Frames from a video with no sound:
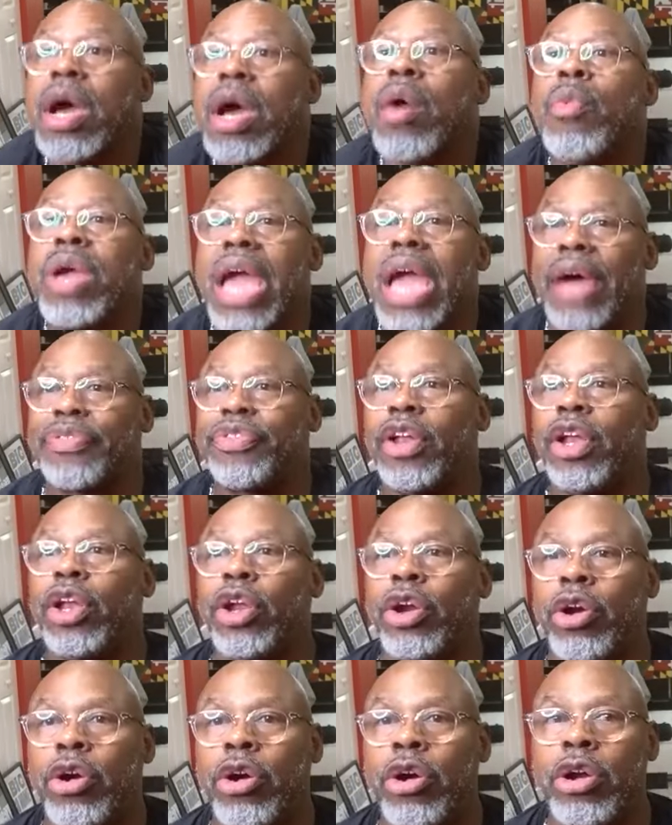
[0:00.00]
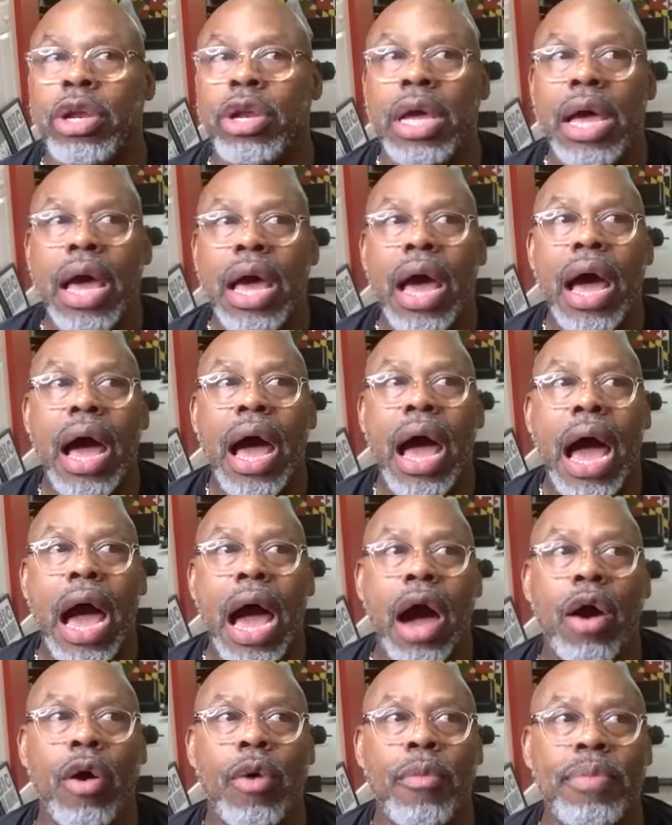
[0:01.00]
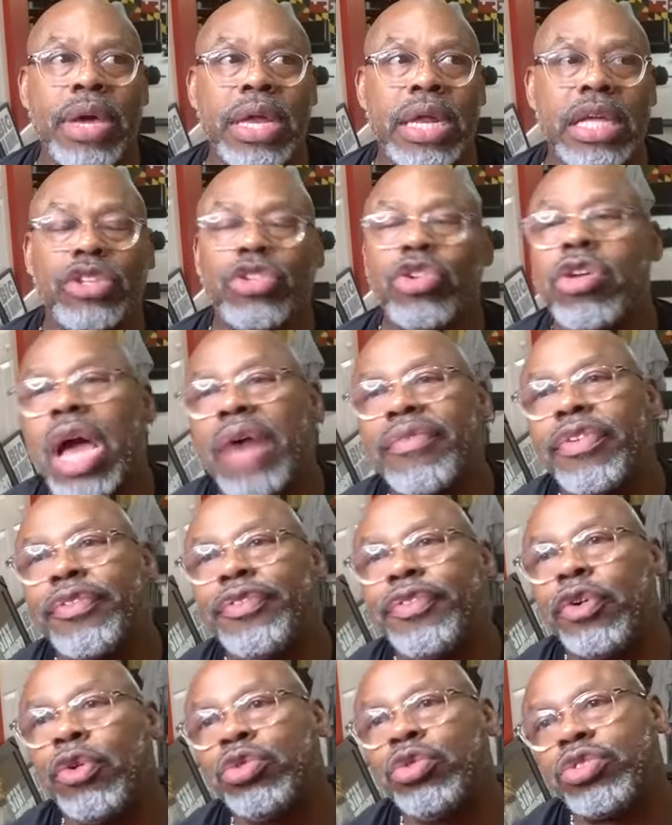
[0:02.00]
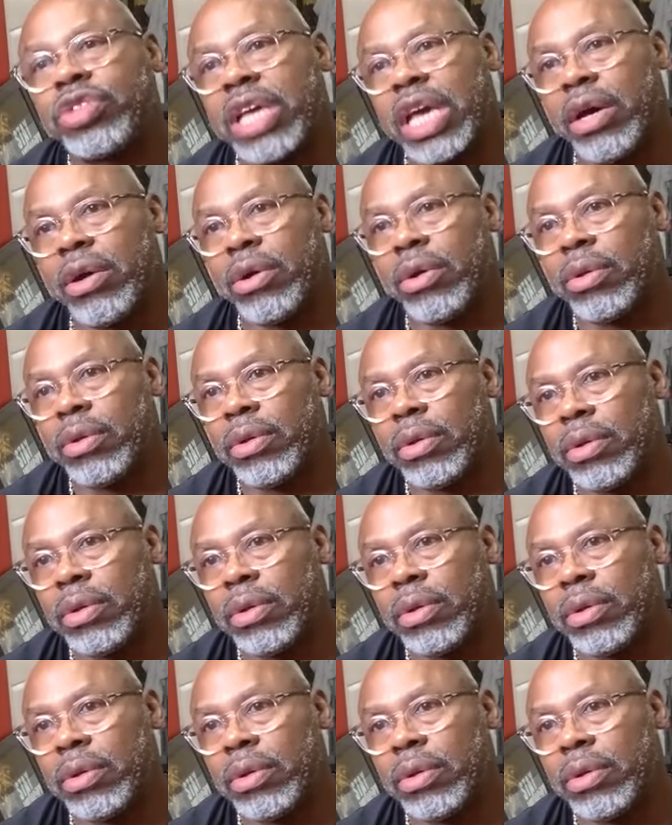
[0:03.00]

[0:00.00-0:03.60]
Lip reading: We have to learn how many. Do you have a food scale?